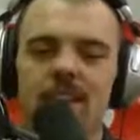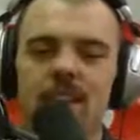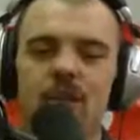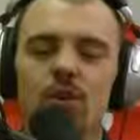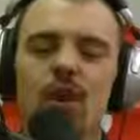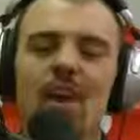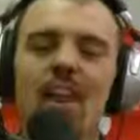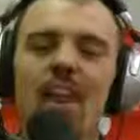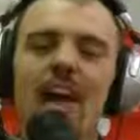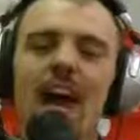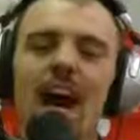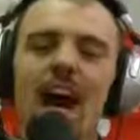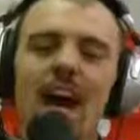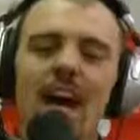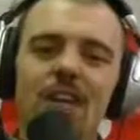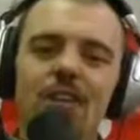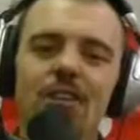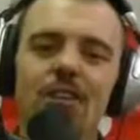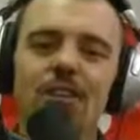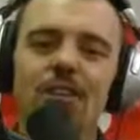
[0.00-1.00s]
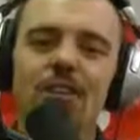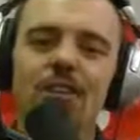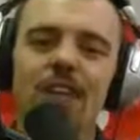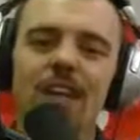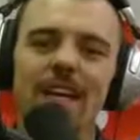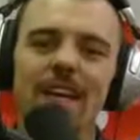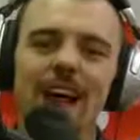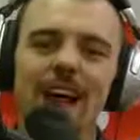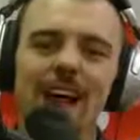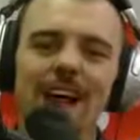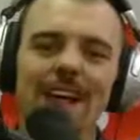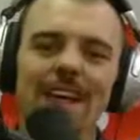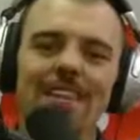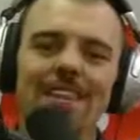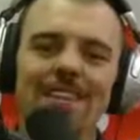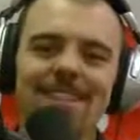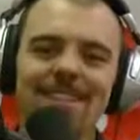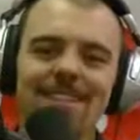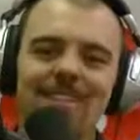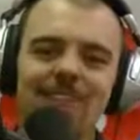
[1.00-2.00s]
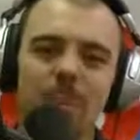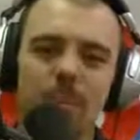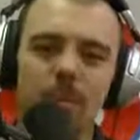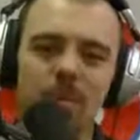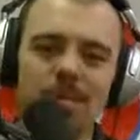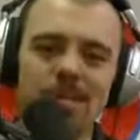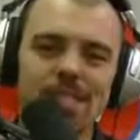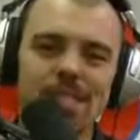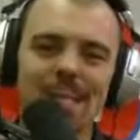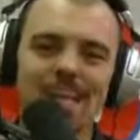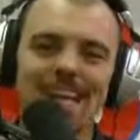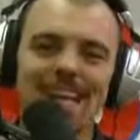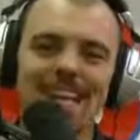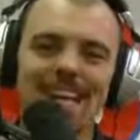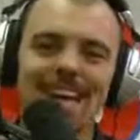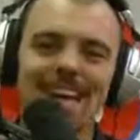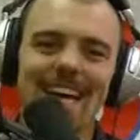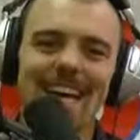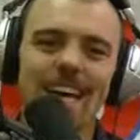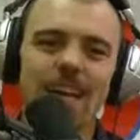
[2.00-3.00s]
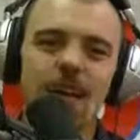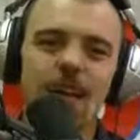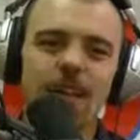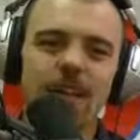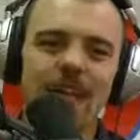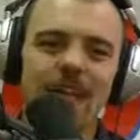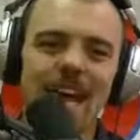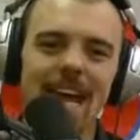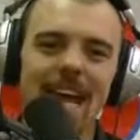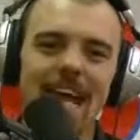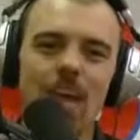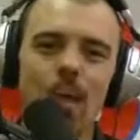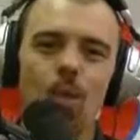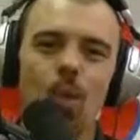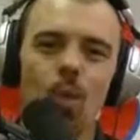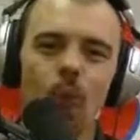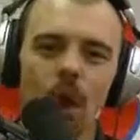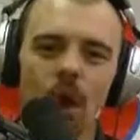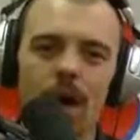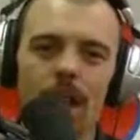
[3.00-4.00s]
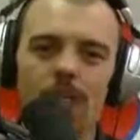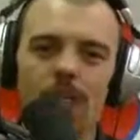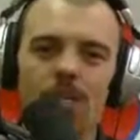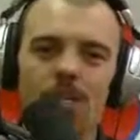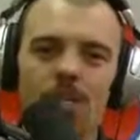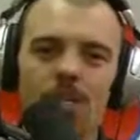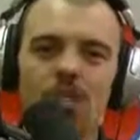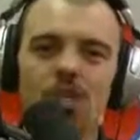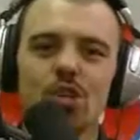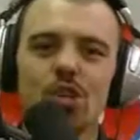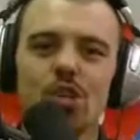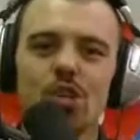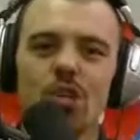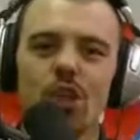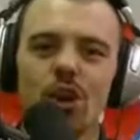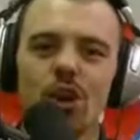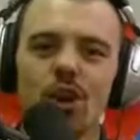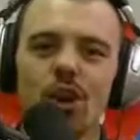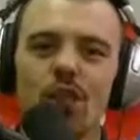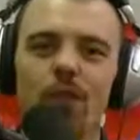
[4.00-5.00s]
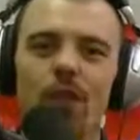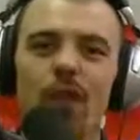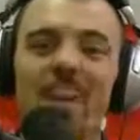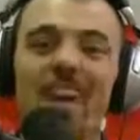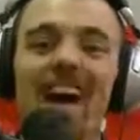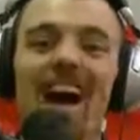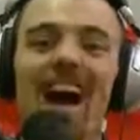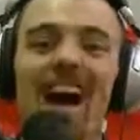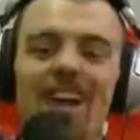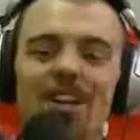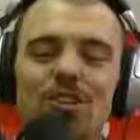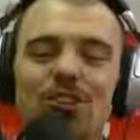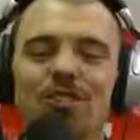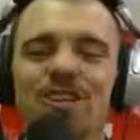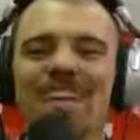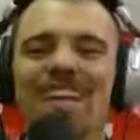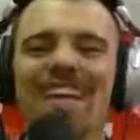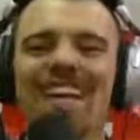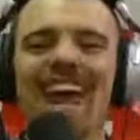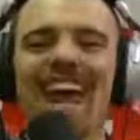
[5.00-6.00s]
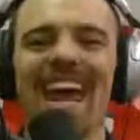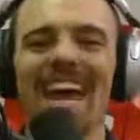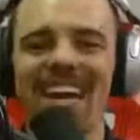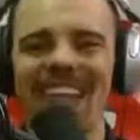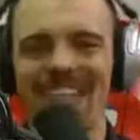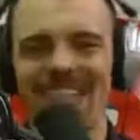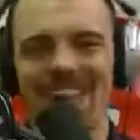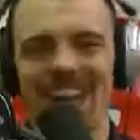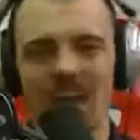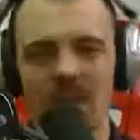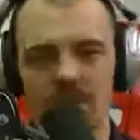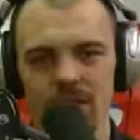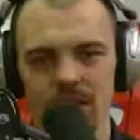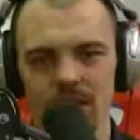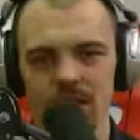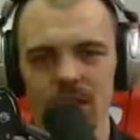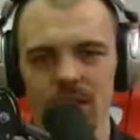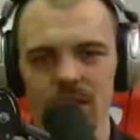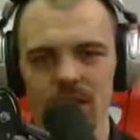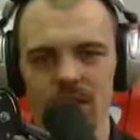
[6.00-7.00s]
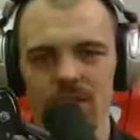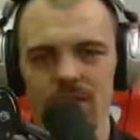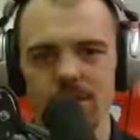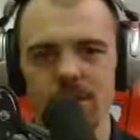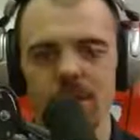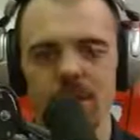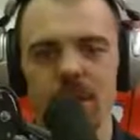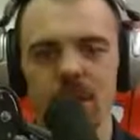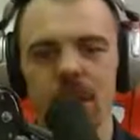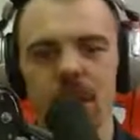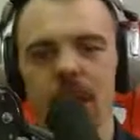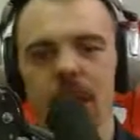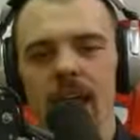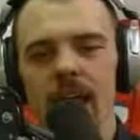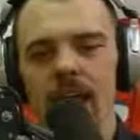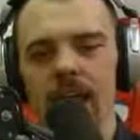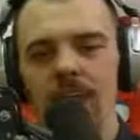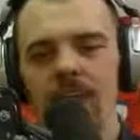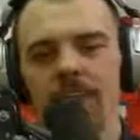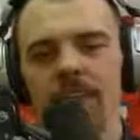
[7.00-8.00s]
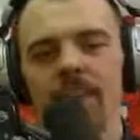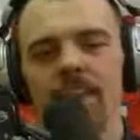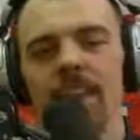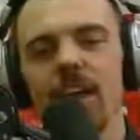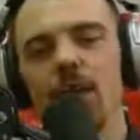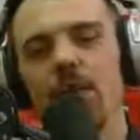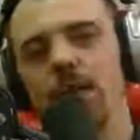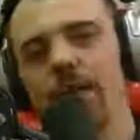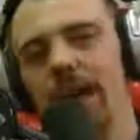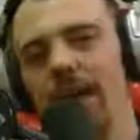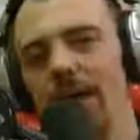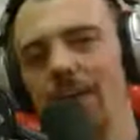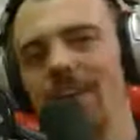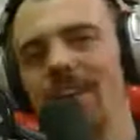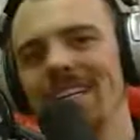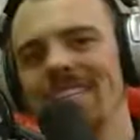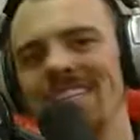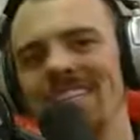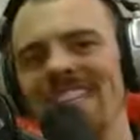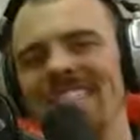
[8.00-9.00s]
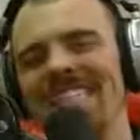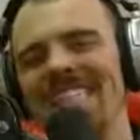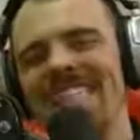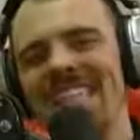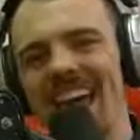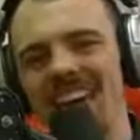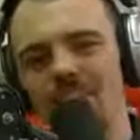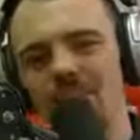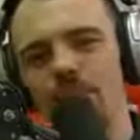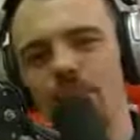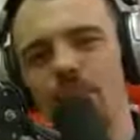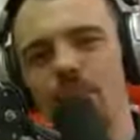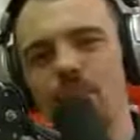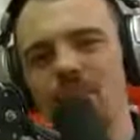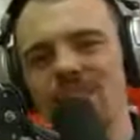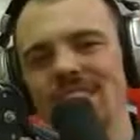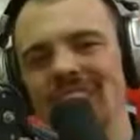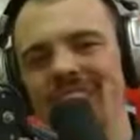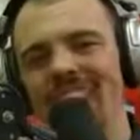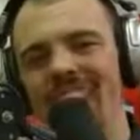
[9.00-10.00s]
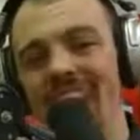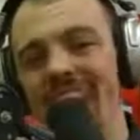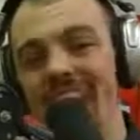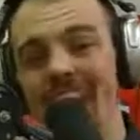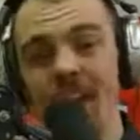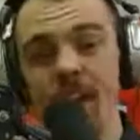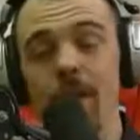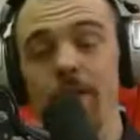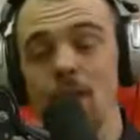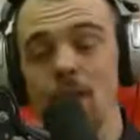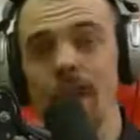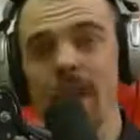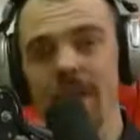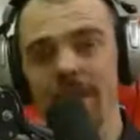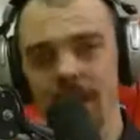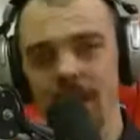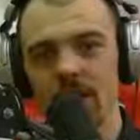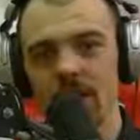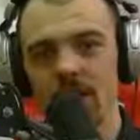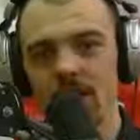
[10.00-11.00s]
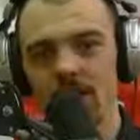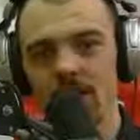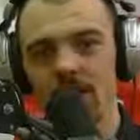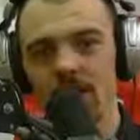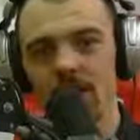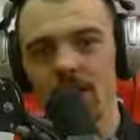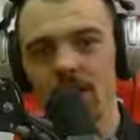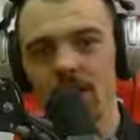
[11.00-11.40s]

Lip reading: you get 8% day one. So you start off with $108,000, and then they'll guarantee 7% every year